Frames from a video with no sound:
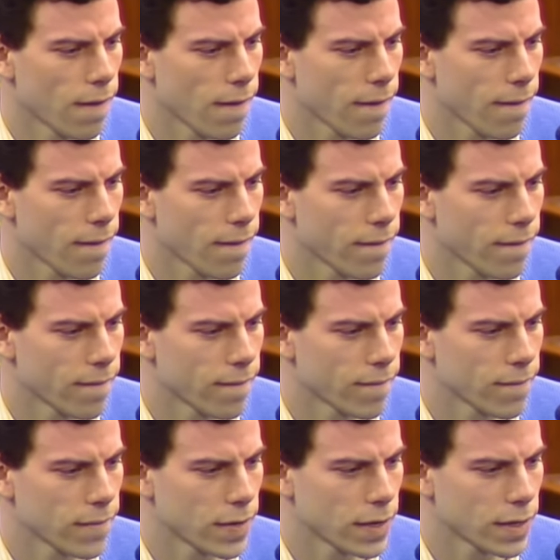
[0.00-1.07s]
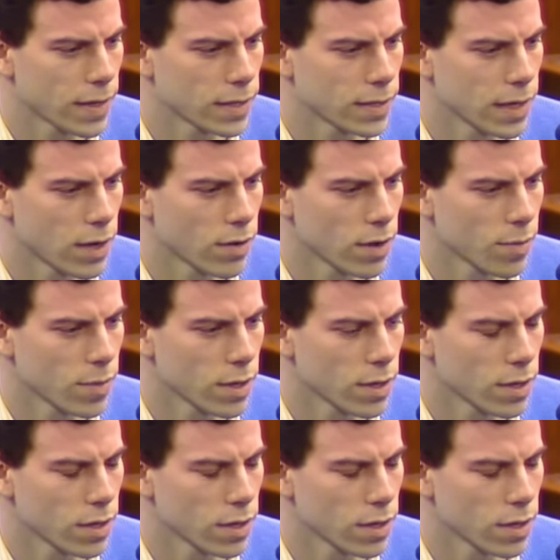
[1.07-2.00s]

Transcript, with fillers: uh, get down on me.